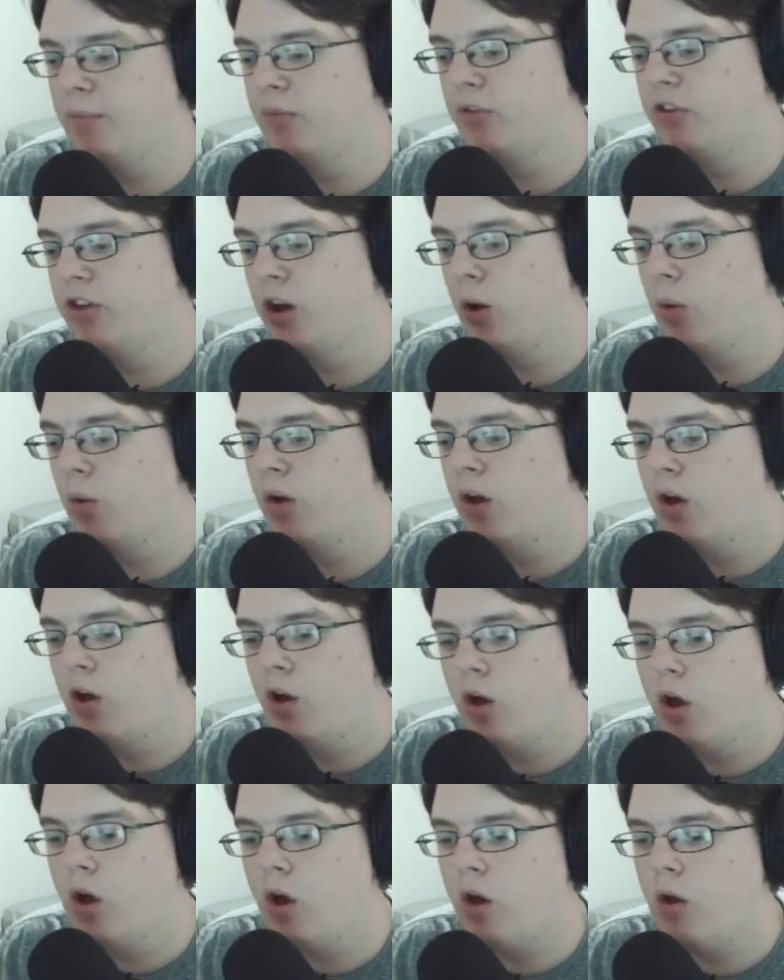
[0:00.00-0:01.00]
So
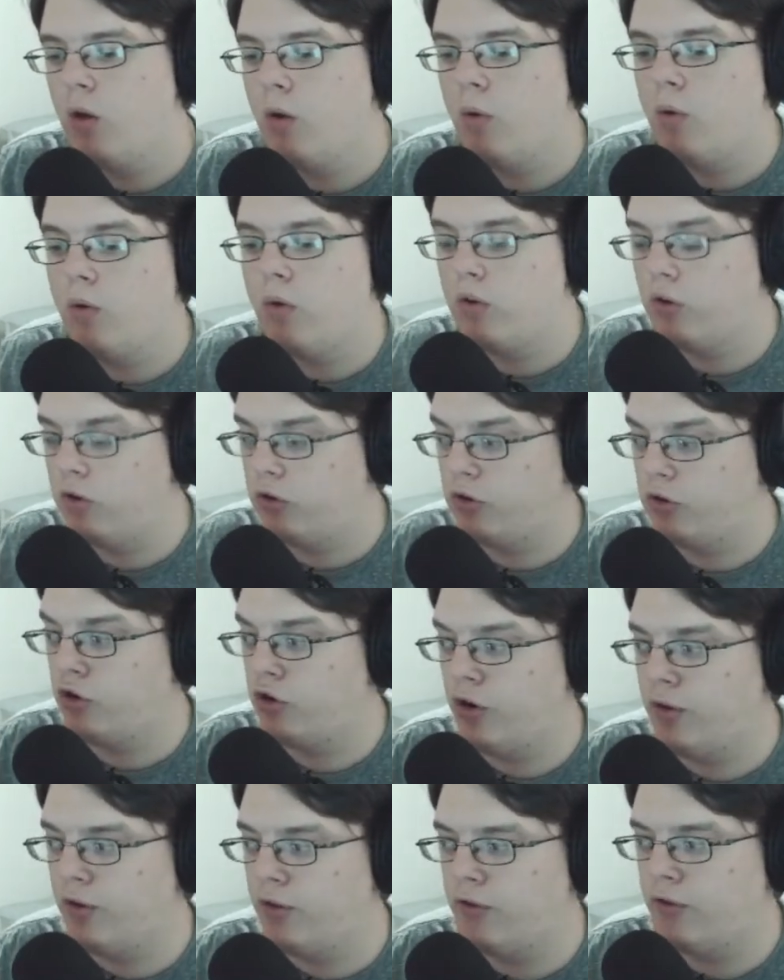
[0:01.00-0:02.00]

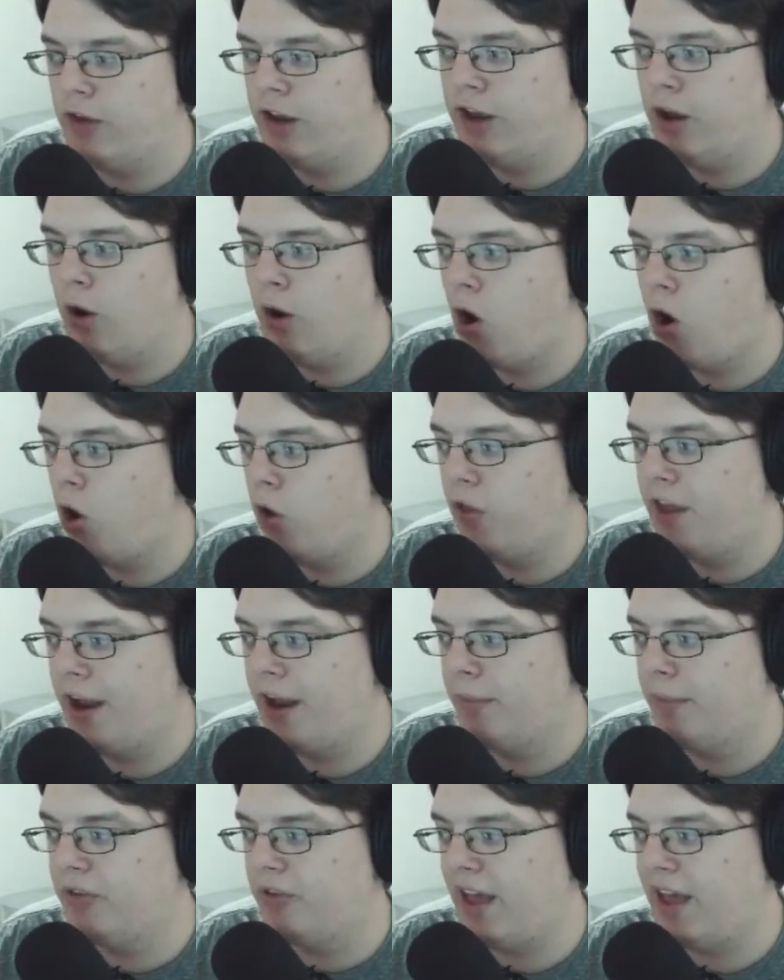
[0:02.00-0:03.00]
during this video, all that
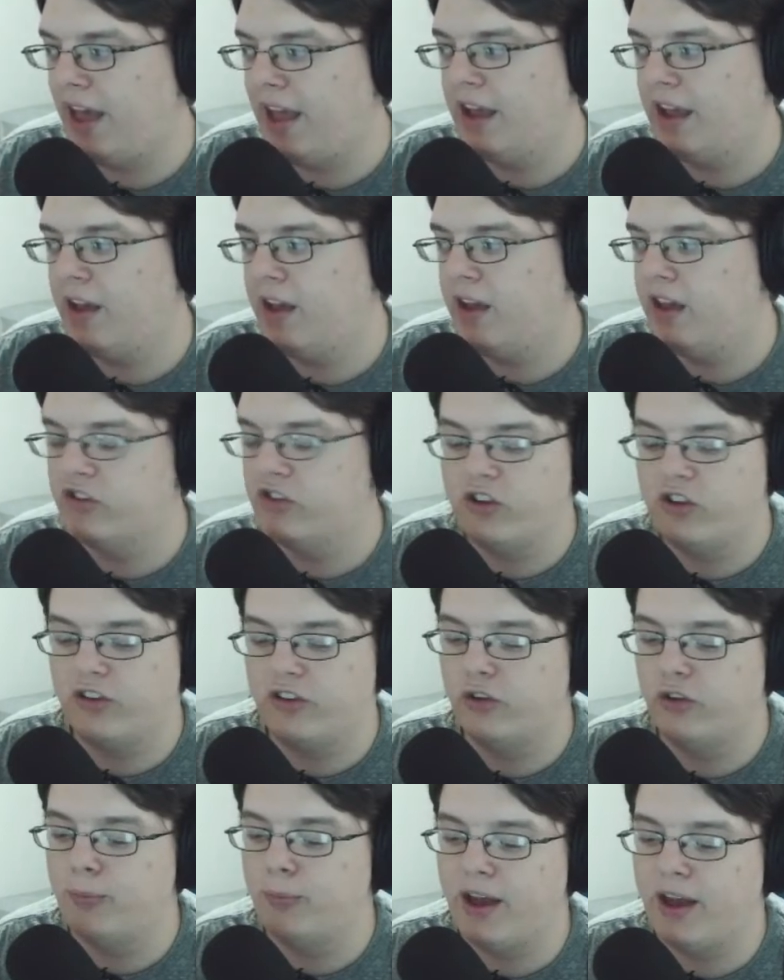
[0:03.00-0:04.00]
I'm saying is just a
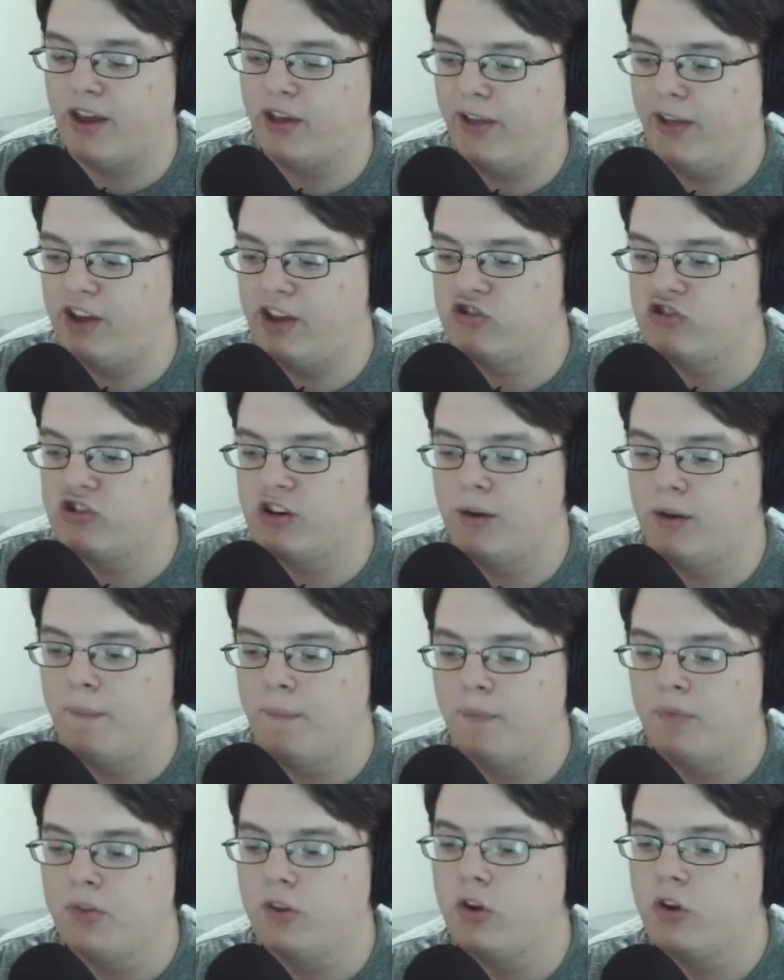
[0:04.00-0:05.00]
speculation.
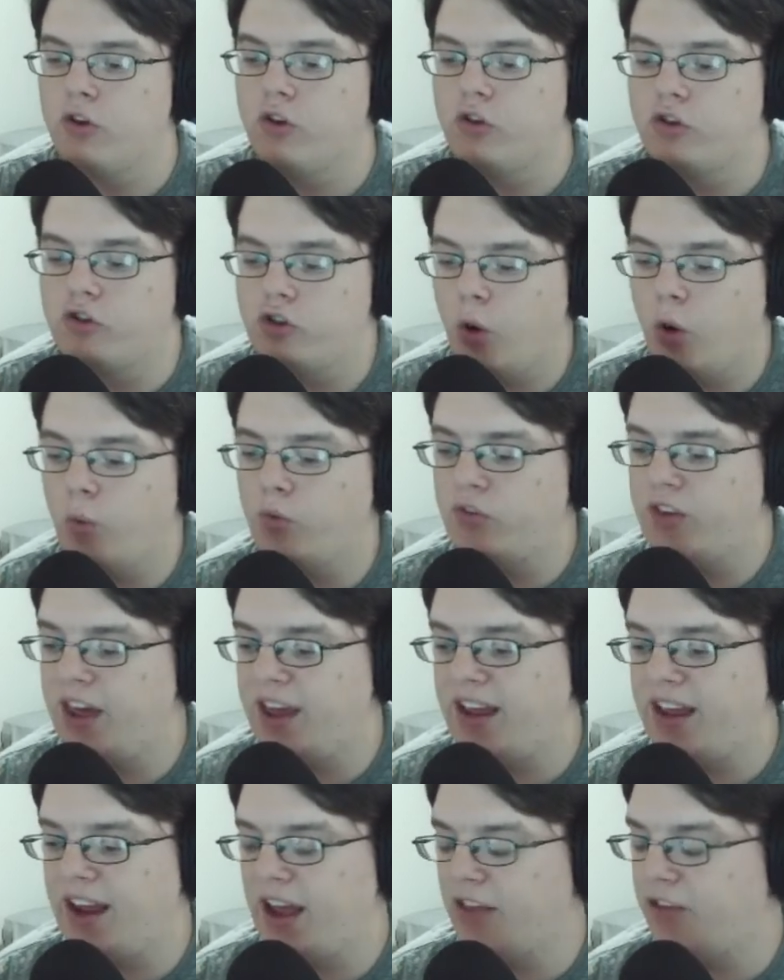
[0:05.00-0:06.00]
Don't
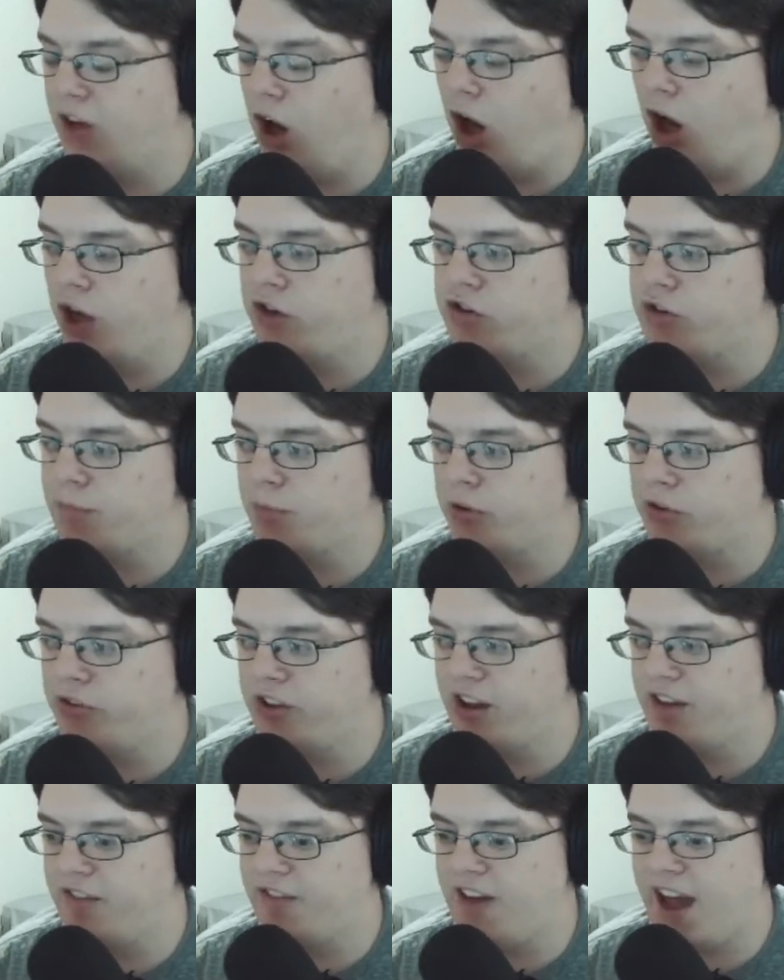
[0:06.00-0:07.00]
take it as
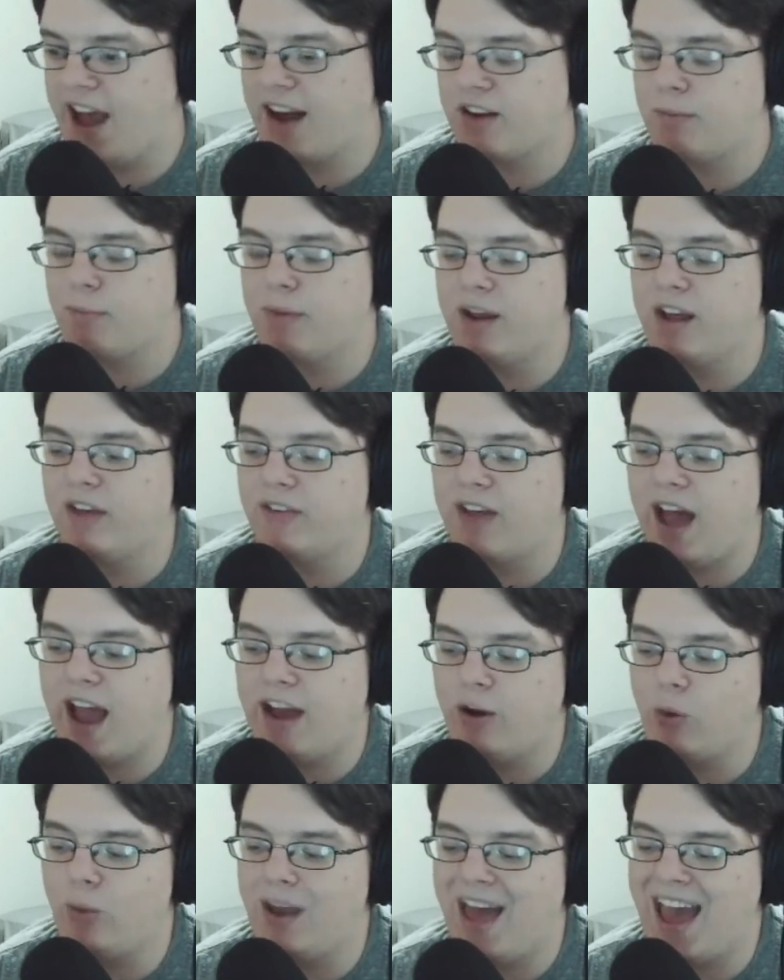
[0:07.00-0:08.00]
100% fact because I
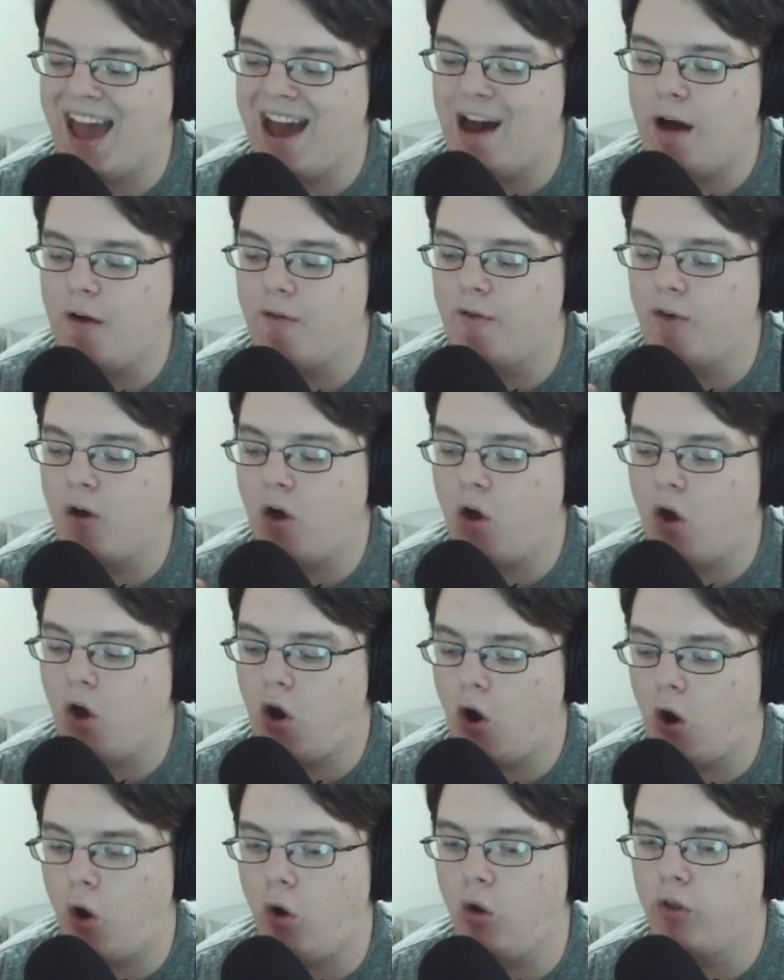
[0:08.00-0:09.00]
don't have
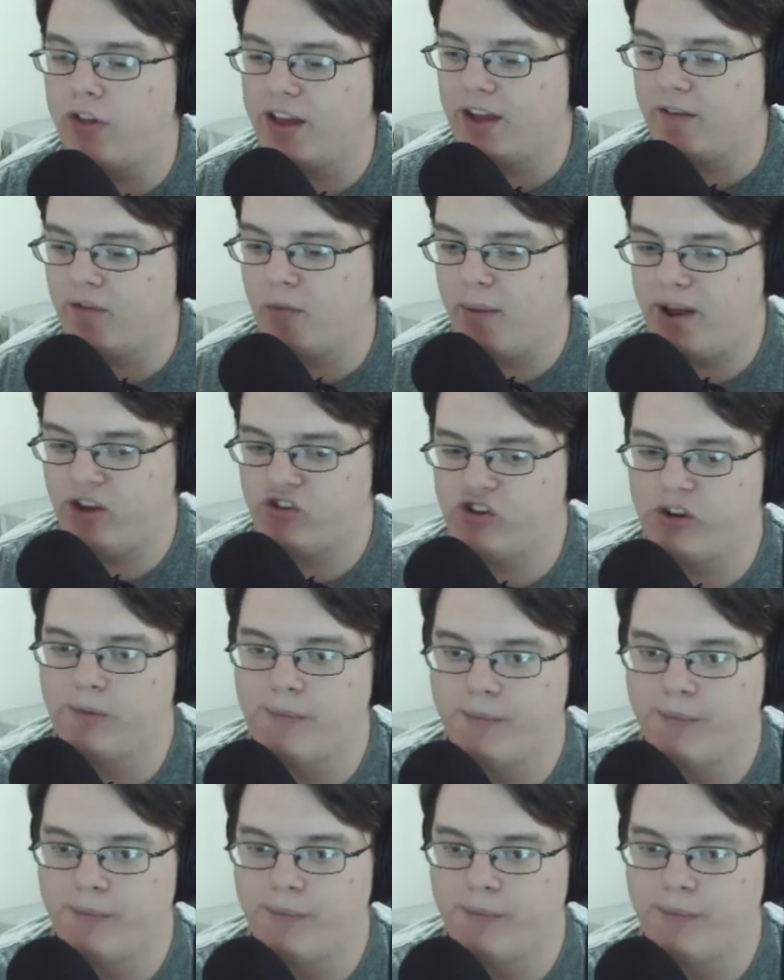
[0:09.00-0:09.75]
all the information.